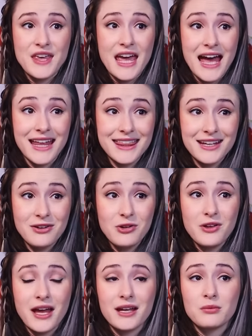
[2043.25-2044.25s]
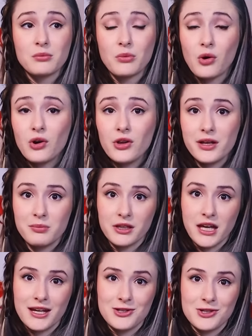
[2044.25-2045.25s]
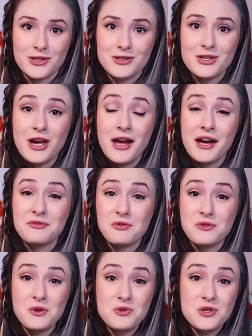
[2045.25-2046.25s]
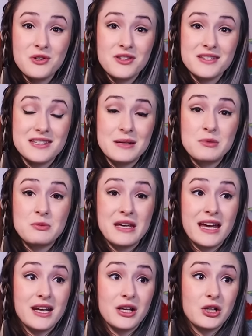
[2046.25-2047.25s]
the ethical and moral implications of a future that seemed to be getting